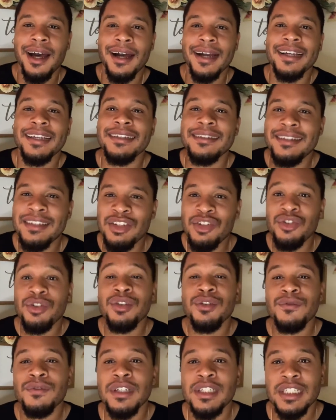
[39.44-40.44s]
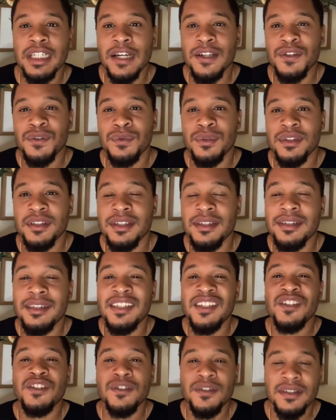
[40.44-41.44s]
Continue to reach out to us.
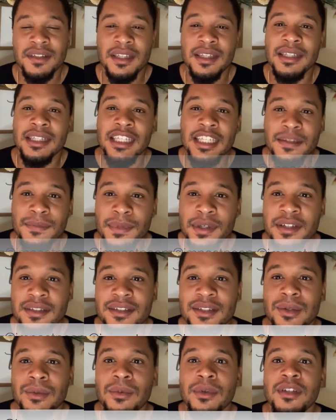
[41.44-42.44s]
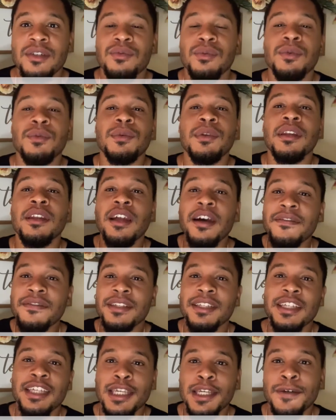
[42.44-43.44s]
Continue to send emails to us. We would love
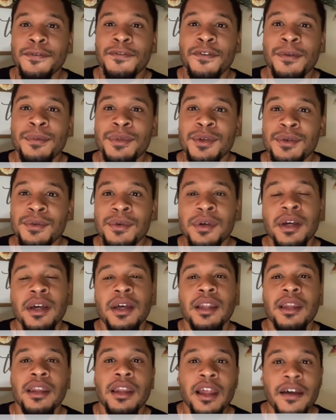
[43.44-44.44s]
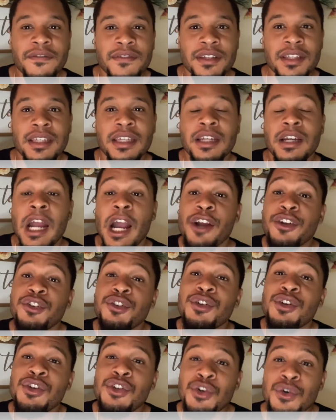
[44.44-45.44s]
to hear from you. Love to hear how you're
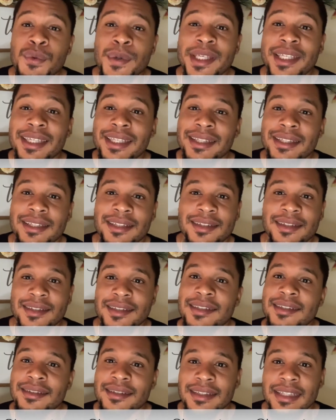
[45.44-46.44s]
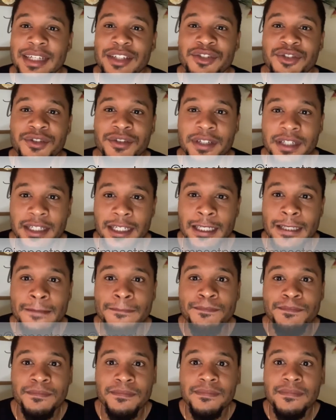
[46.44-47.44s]
doing in this season that you're in.
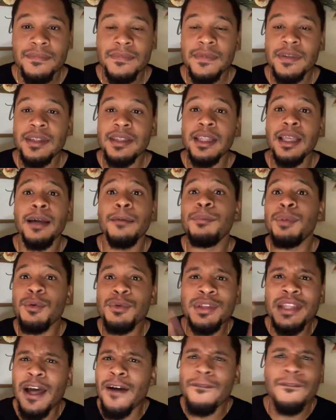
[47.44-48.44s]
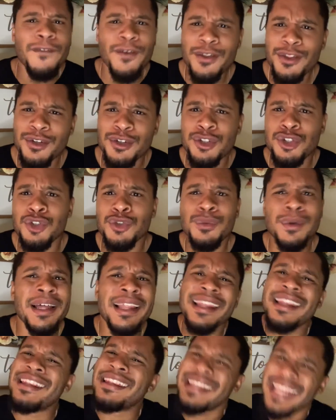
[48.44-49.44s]
But without further ado,
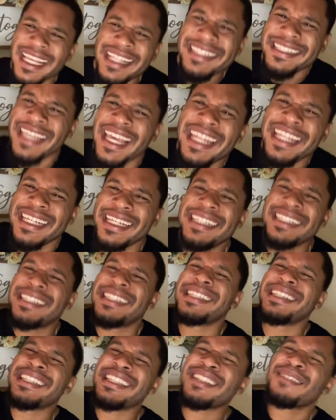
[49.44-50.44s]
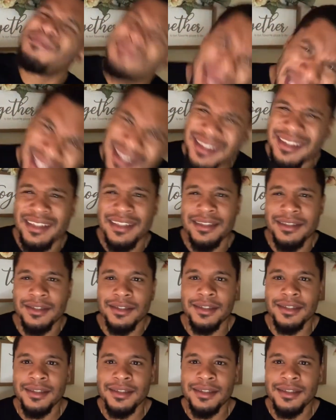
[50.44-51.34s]
let's get into this message.